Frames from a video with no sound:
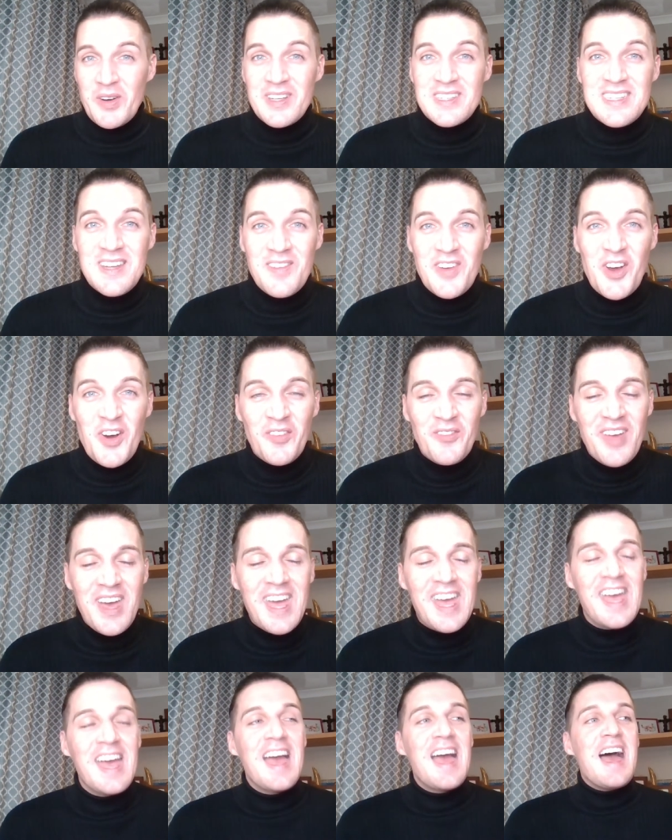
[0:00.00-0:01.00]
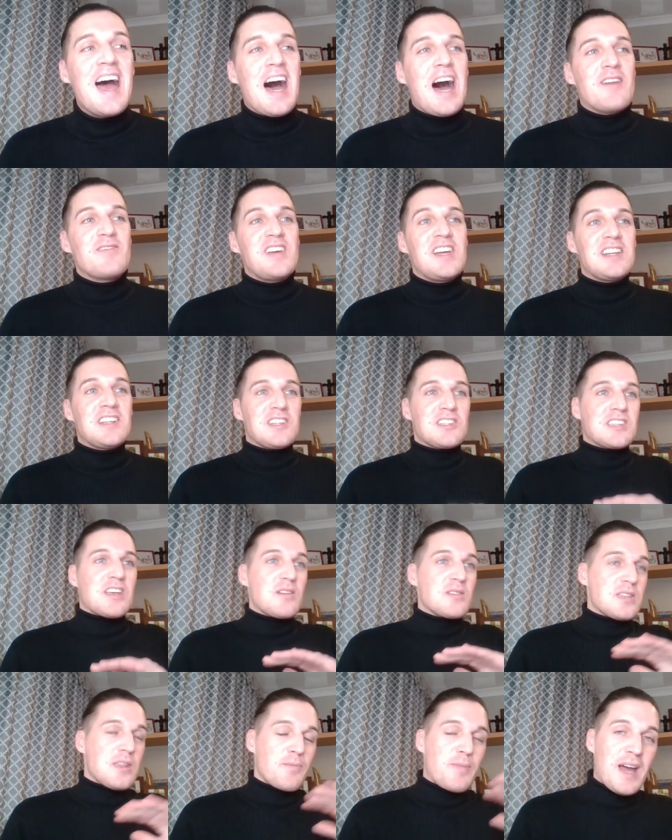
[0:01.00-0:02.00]
honest, if you're me, and um, then it just
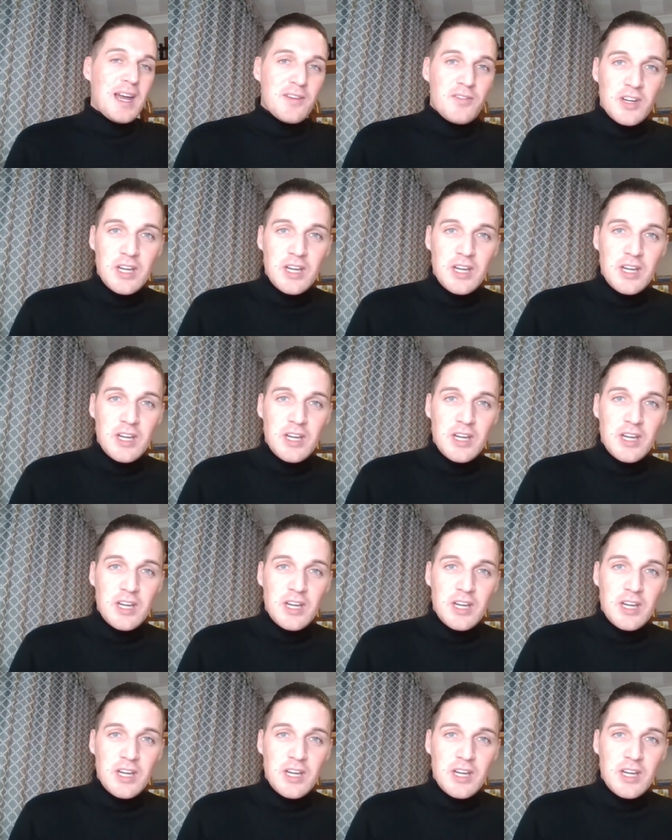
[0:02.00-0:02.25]
goes to the back